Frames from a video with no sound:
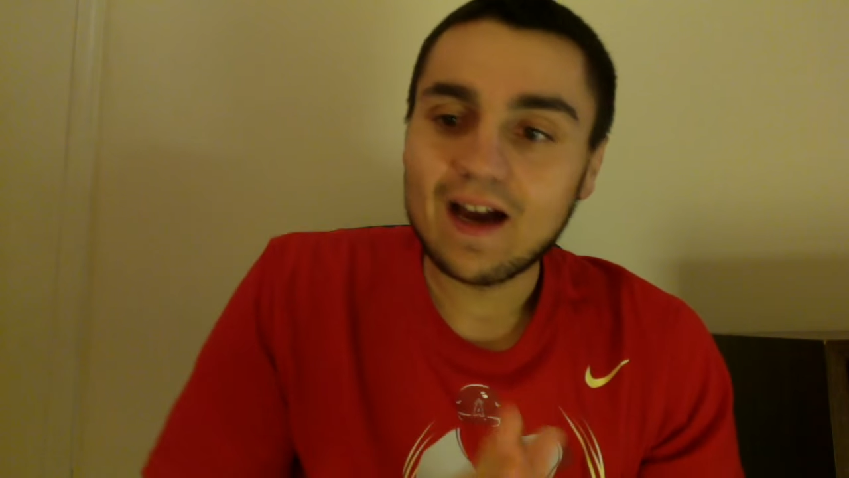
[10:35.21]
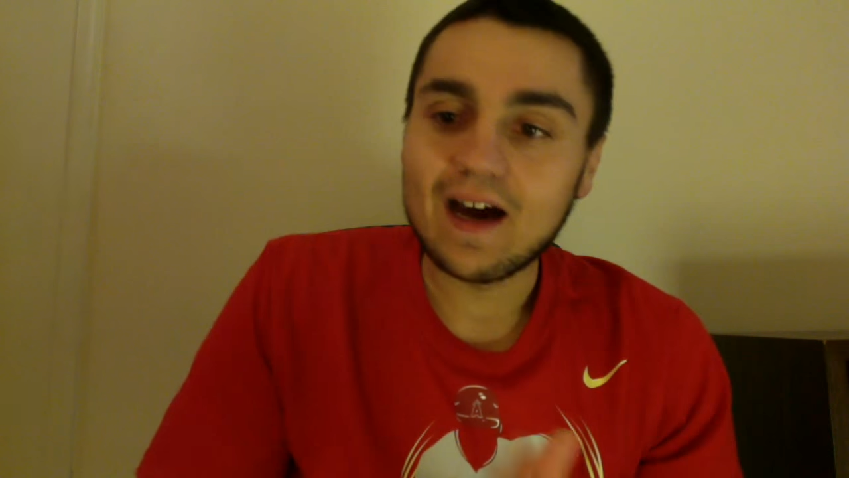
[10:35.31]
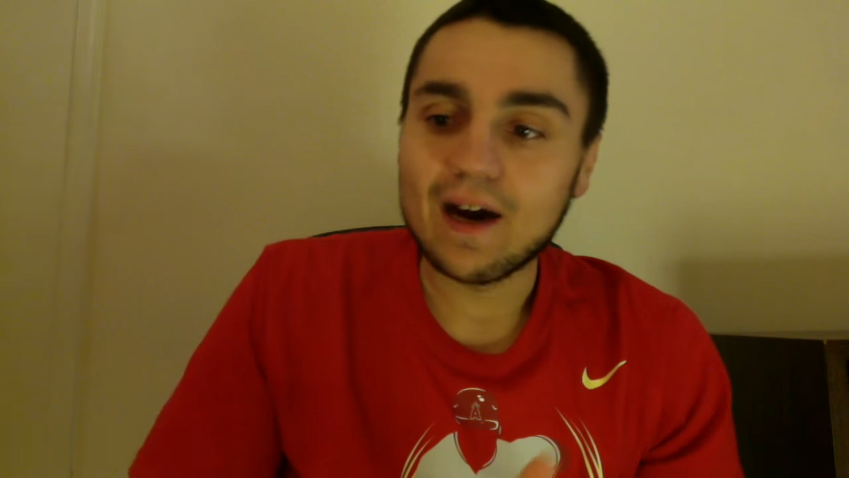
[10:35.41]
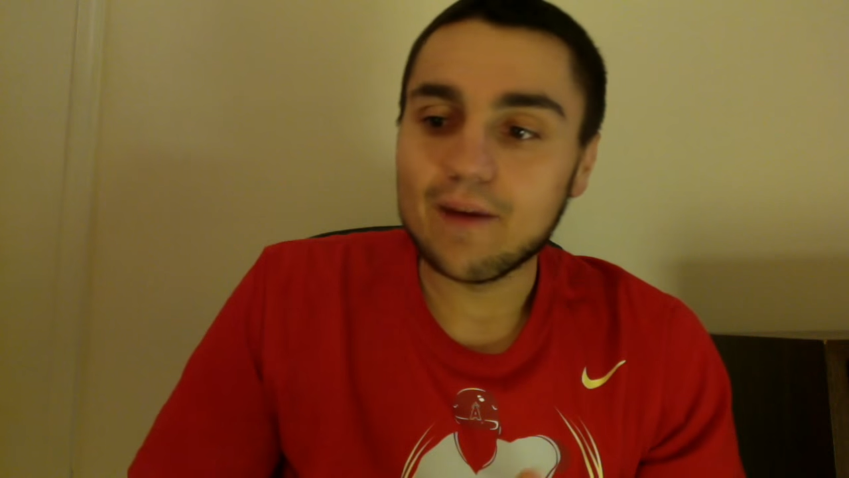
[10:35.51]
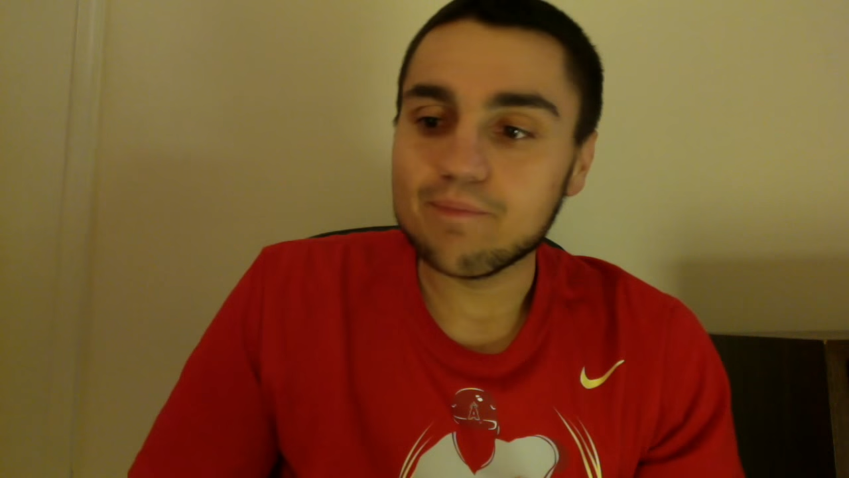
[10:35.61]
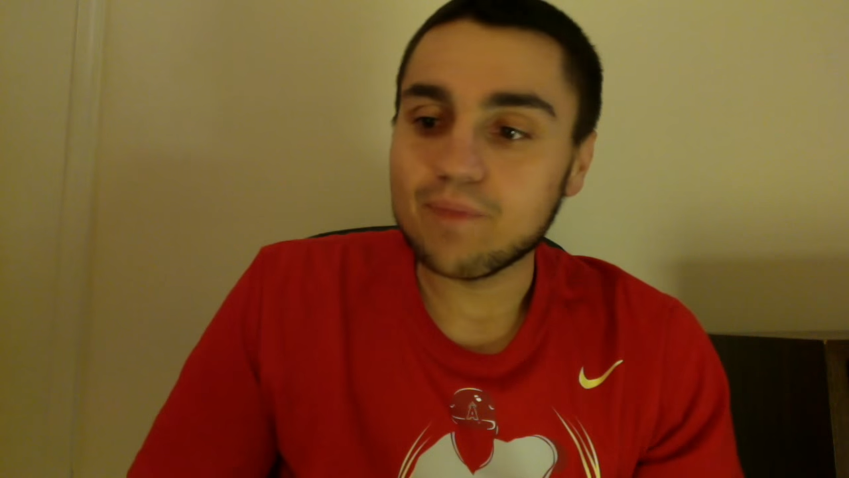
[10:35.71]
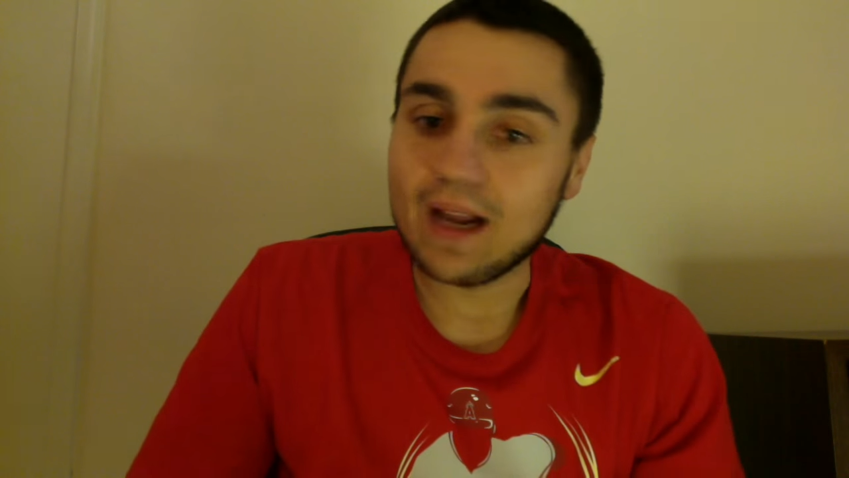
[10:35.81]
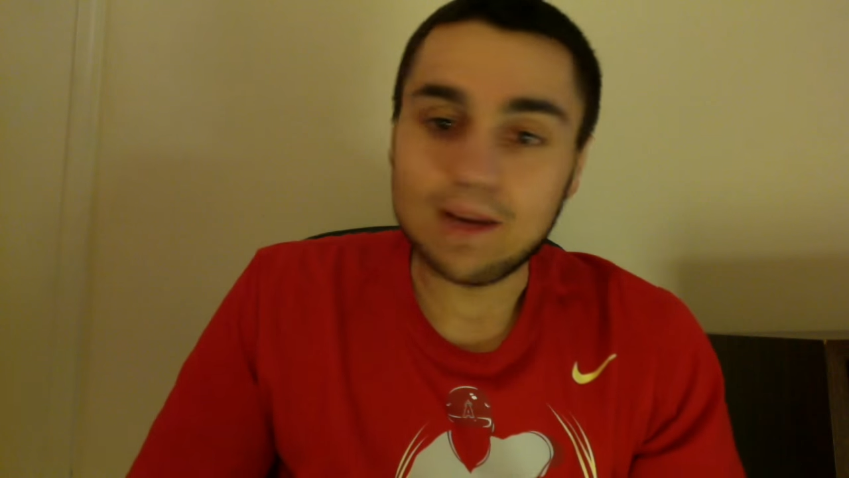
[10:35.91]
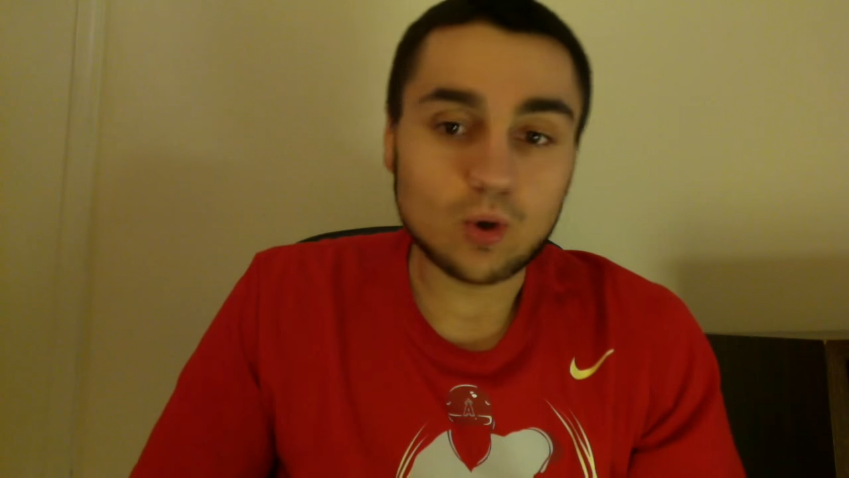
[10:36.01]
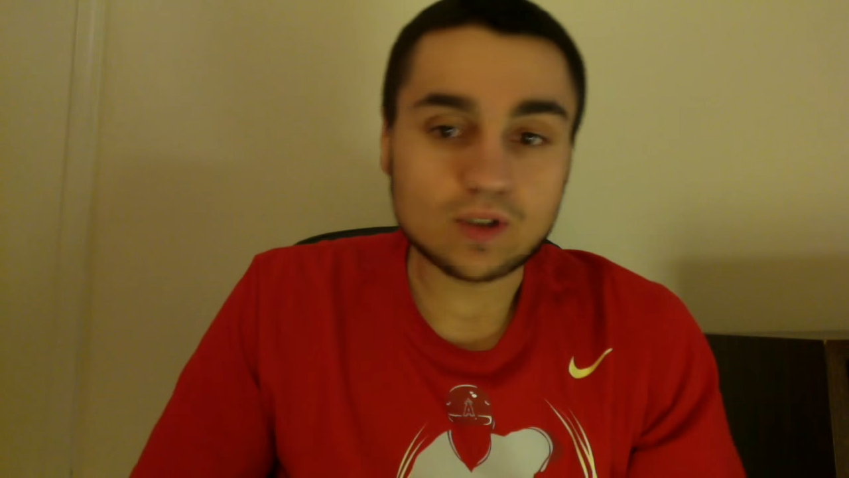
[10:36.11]
Um,
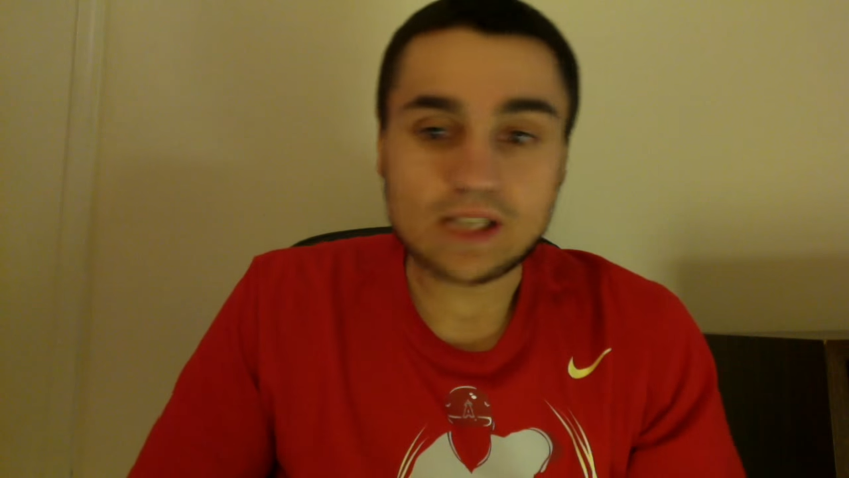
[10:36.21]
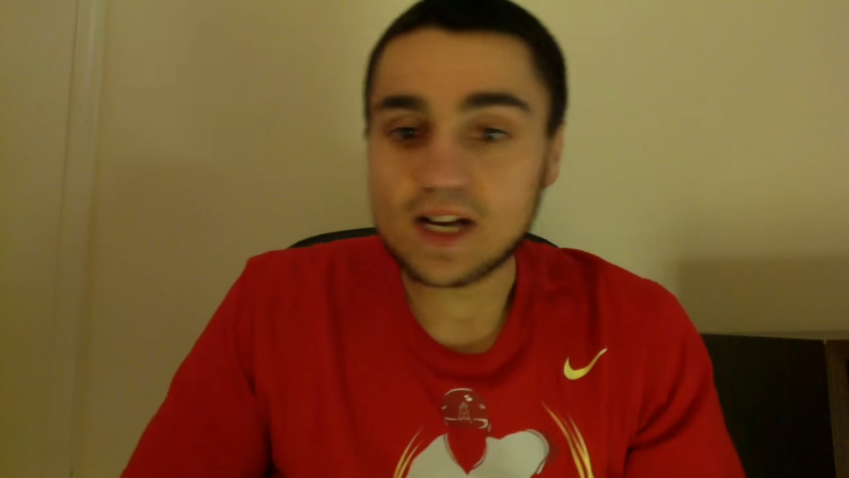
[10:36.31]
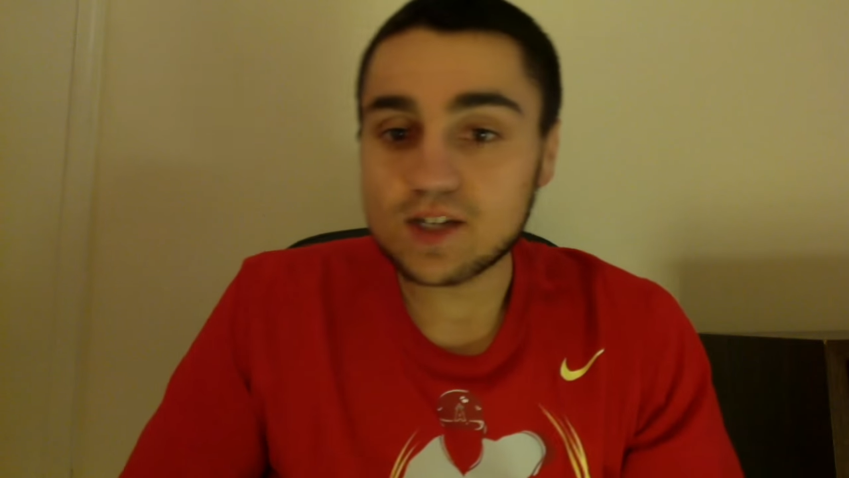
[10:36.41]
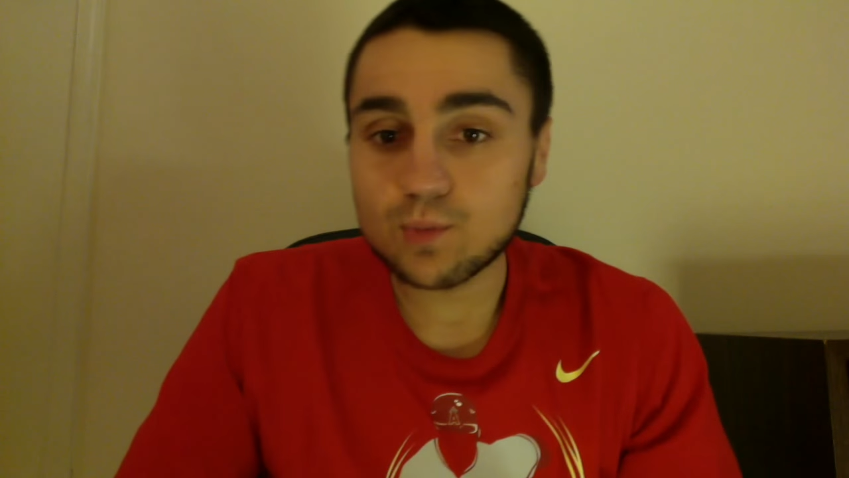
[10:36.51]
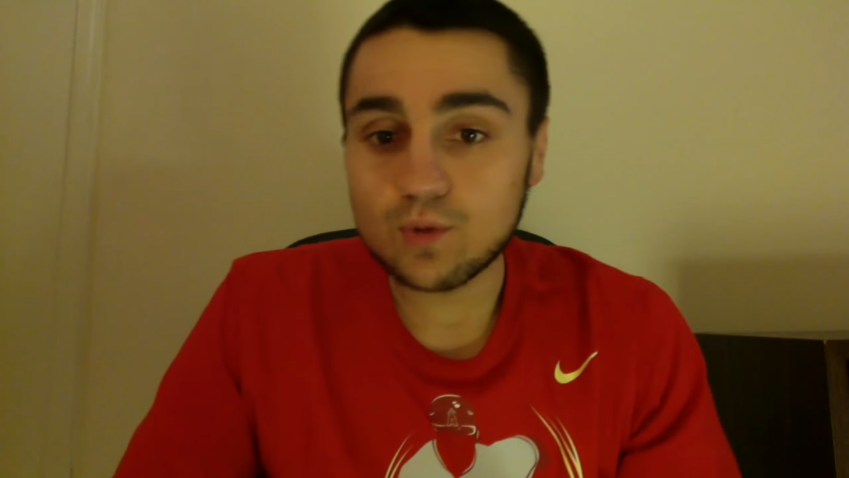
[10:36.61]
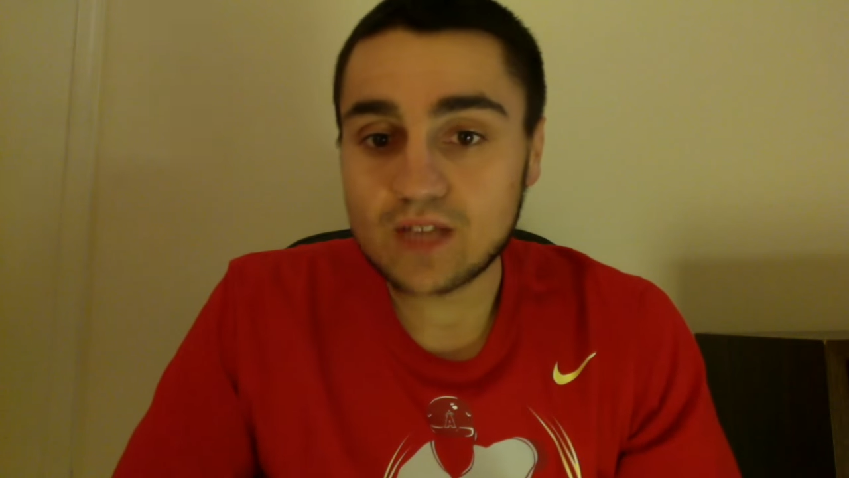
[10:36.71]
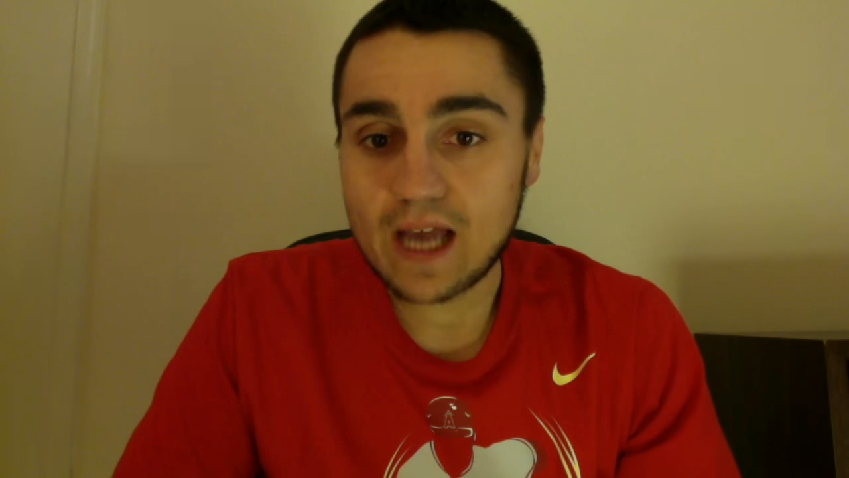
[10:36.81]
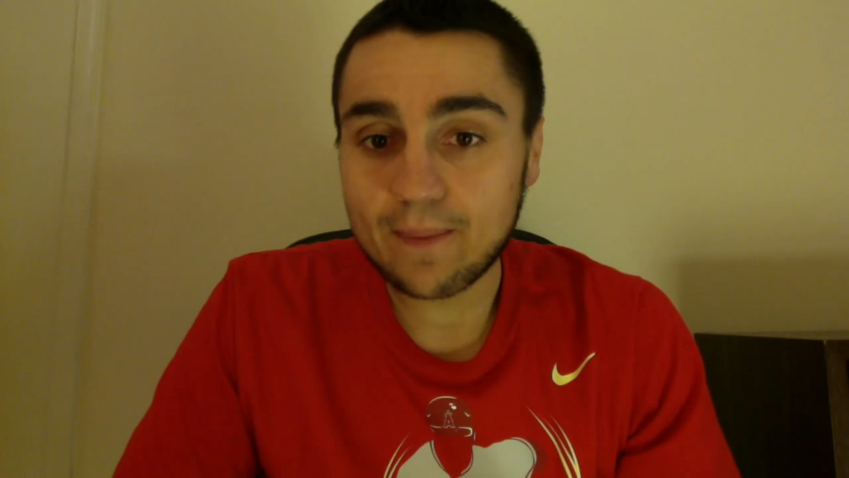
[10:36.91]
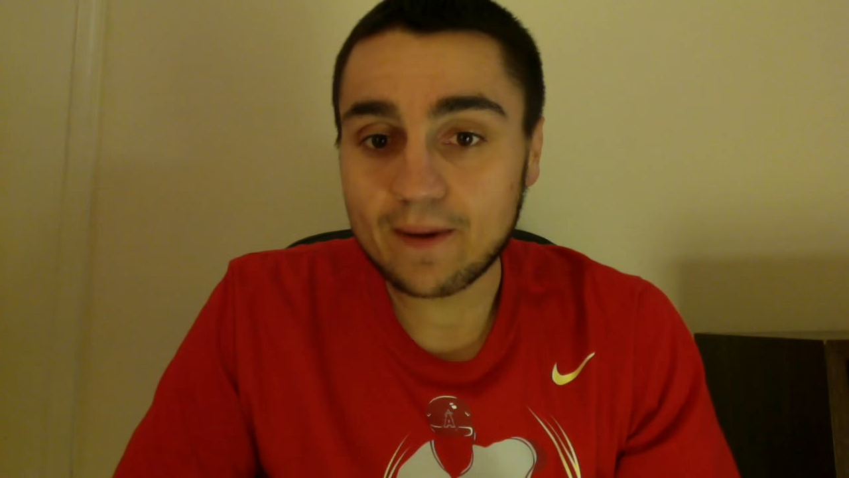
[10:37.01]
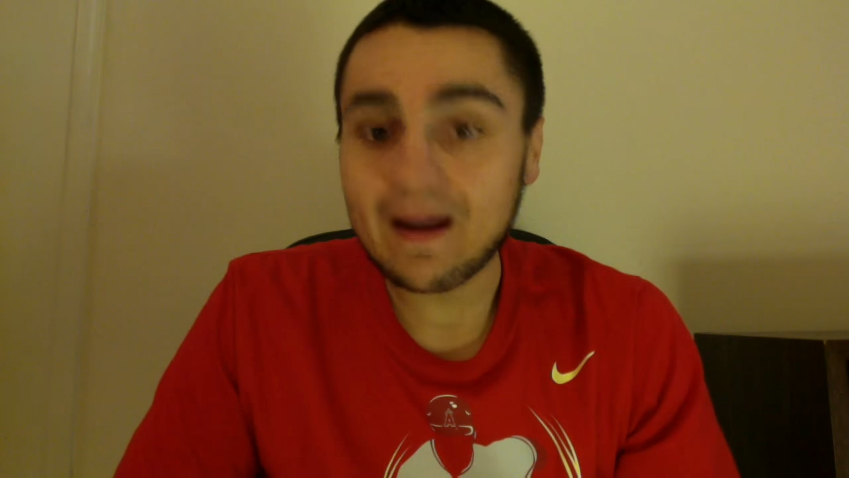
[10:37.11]
any more Tigers moves
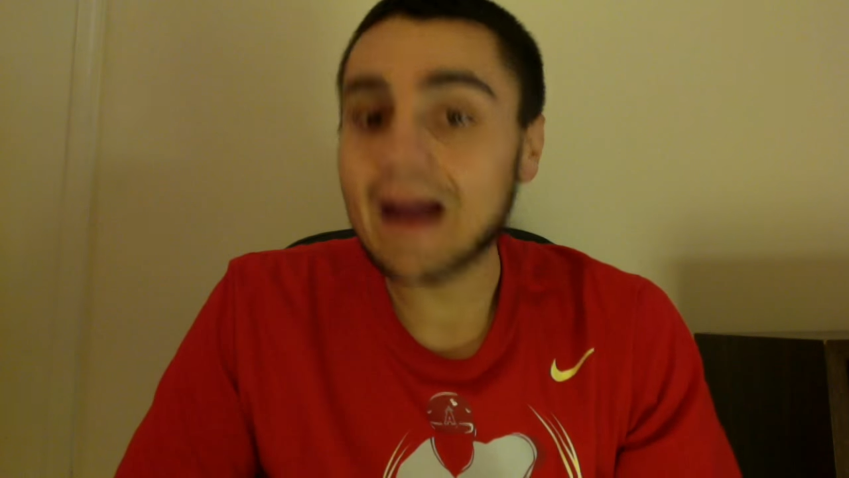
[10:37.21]
happen,